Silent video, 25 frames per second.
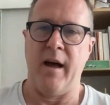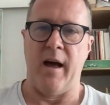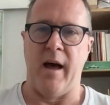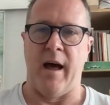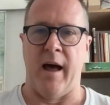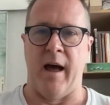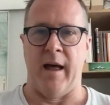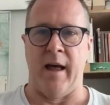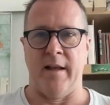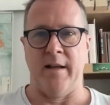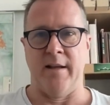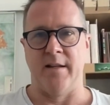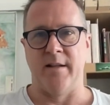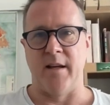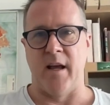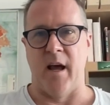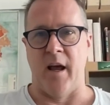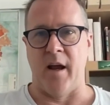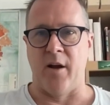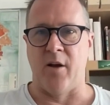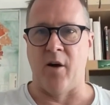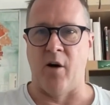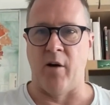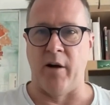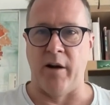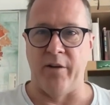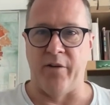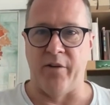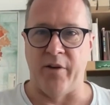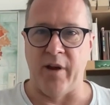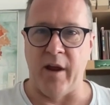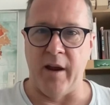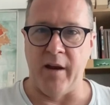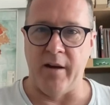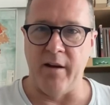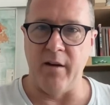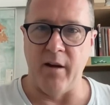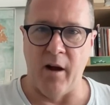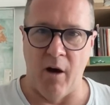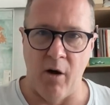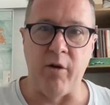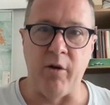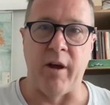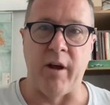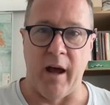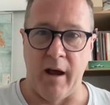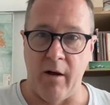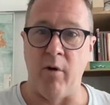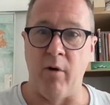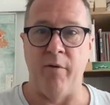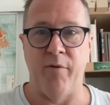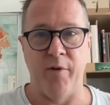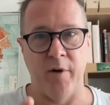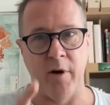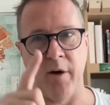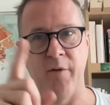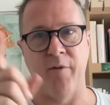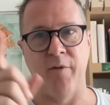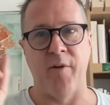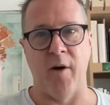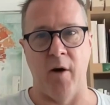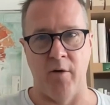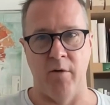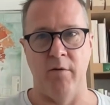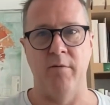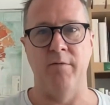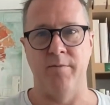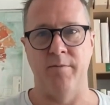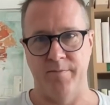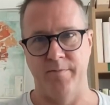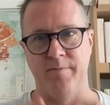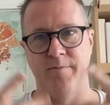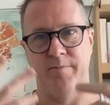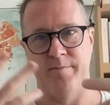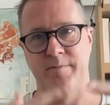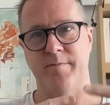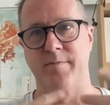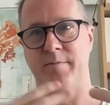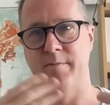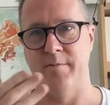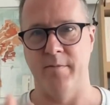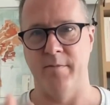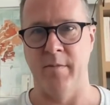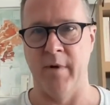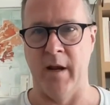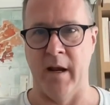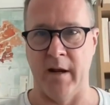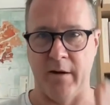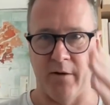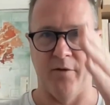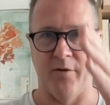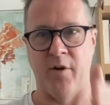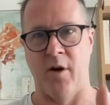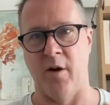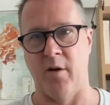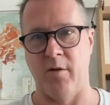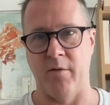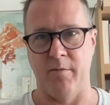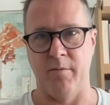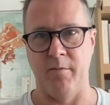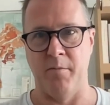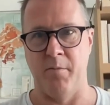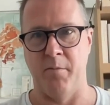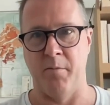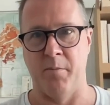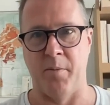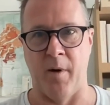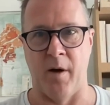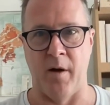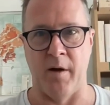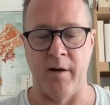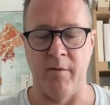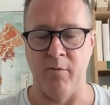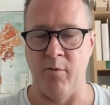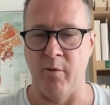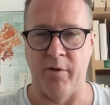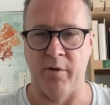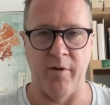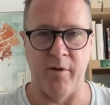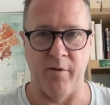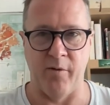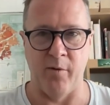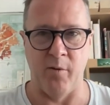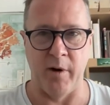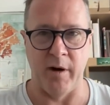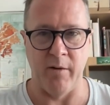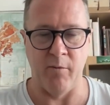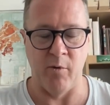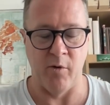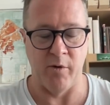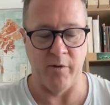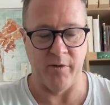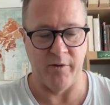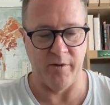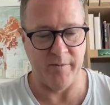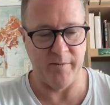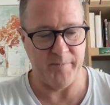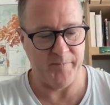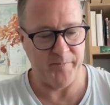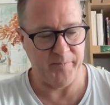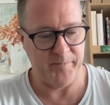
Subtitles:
And Colin said, okay, well, if you're going to phone Nick / Barney, whichever one it was,